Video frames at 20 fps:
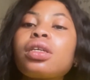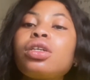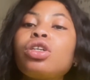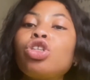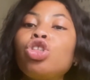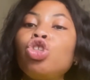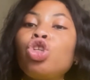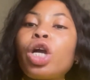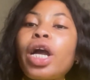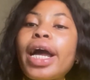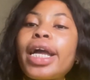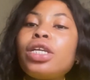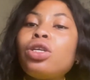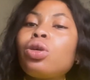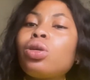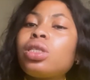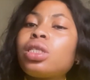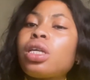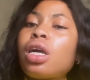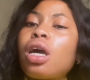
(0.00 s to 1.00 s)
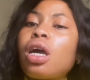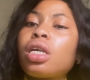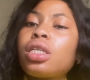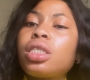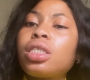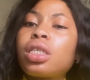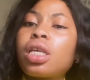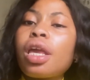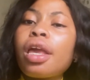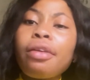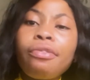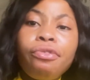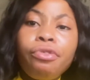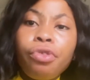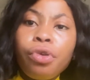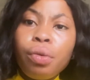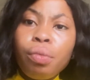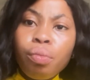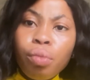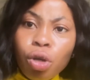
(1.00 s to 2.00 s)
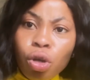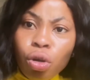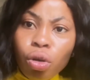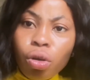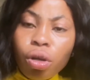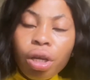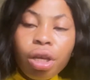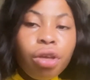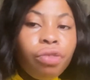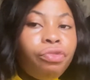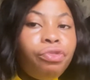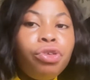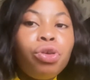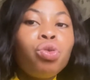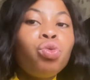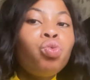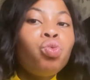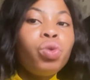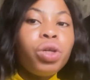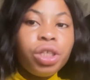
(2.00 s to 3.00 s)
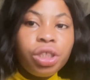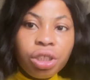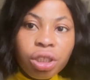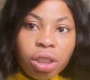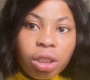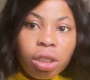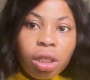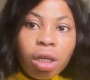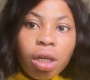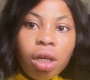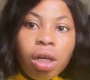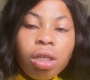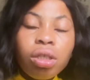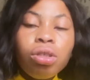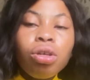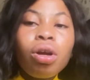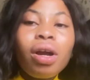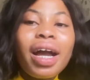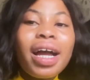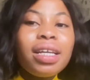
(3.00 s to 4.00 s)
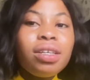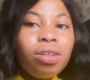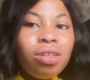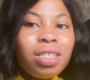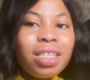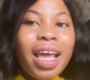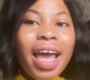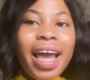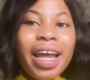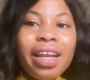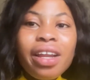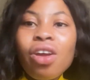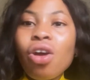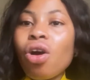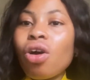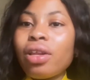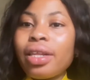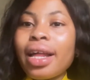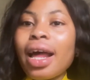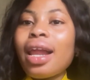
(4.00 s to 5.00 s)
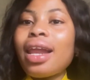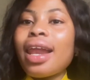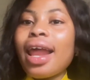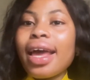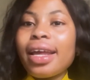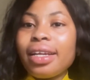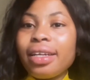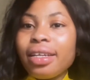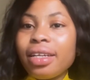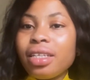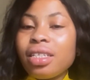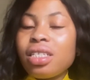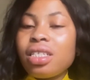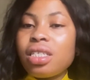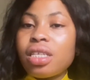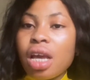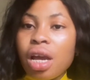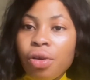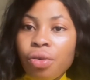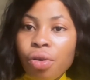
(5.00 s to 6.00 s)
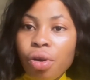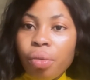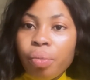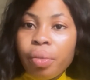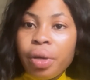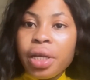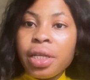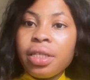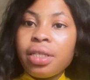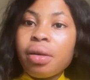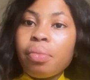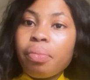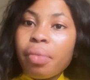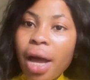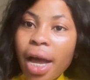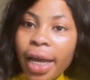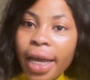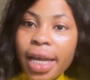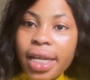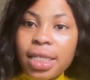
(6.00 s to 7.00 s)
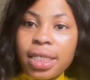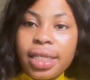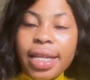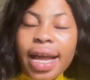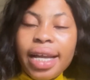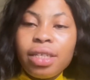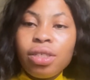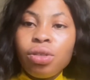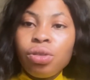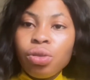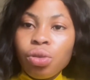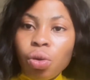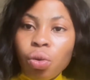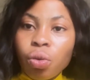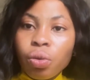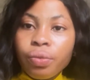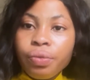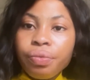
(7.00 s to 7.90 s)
You can use the skin-free milk if you wish. You can use any other lightening serum in the market that you know.